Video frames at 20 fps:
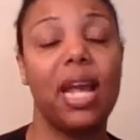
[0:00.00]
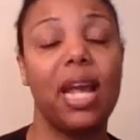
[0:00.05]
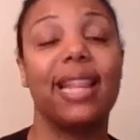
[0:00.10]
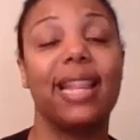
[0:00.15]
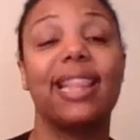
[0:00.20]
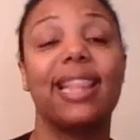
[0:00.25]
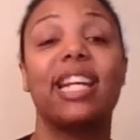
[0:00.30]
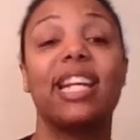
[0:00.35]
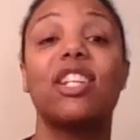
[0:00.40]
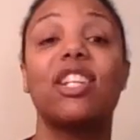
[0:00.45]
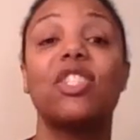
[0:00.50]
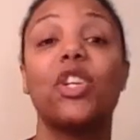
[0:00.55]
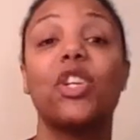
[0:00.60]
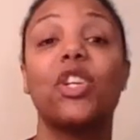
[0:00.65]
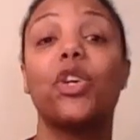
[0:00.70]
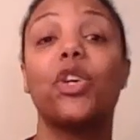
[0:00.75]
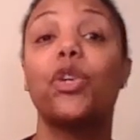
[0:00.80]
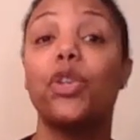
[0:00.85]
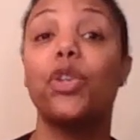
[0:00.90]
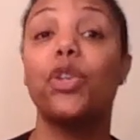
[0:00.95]
there is a
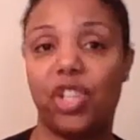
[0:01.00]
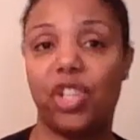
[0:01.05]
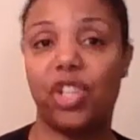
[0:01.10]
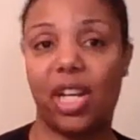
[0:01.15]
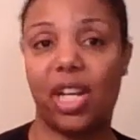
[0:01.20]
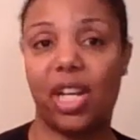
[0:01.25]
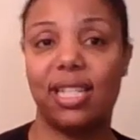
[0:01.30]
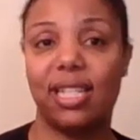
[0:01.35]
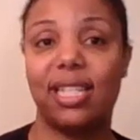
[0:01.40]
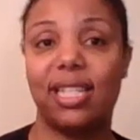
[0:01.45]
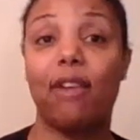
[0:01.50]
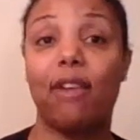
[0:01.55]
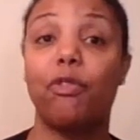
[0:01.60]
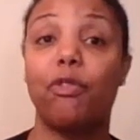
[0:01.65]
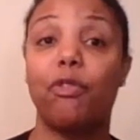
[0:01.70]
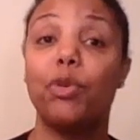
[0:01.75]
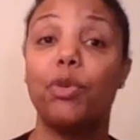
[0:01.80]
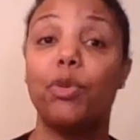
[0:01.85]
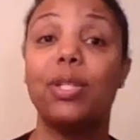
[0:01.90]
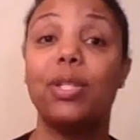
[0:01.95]
good chance that
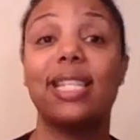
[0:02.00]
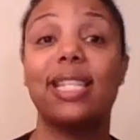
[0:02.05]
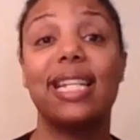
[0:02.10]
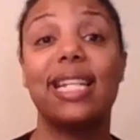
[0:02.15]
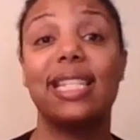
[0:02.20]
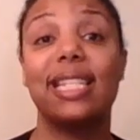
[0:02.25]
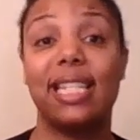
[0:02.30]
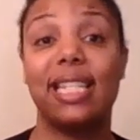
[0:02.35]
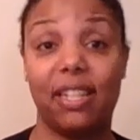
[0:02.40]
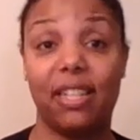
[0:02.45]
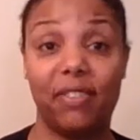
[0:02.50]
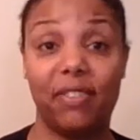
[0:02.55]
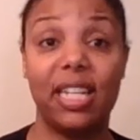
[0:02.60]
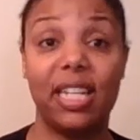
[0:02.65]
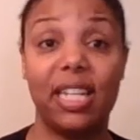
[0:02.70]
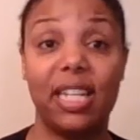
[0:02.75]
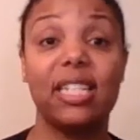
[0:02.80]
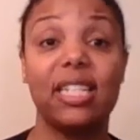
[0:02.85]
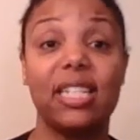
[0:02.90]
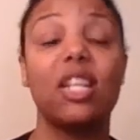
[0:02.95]
food
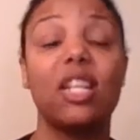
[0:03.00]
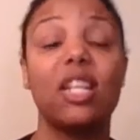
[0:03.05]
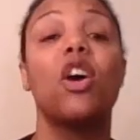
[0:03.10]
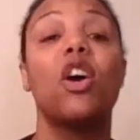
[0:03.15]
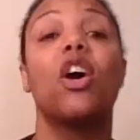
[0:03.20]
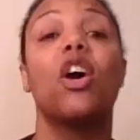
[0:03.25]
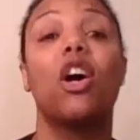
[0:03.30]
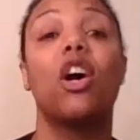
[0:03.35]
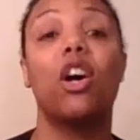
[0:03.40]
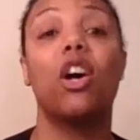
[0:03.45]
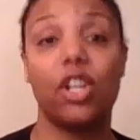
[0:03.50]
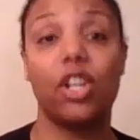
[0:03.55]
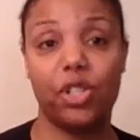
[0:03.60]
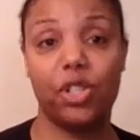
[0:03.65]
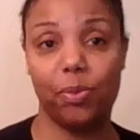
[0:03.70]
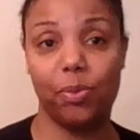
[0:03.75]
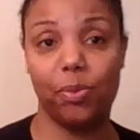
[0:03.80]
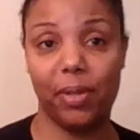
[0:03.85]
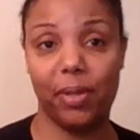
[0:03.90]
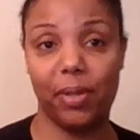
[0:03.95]
sensitivities are to
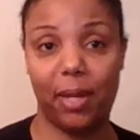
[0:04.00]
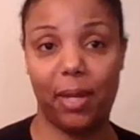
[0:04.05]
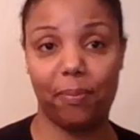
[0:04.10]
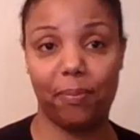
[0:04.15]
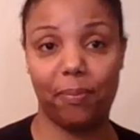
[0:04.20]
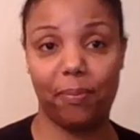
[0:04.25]
blame.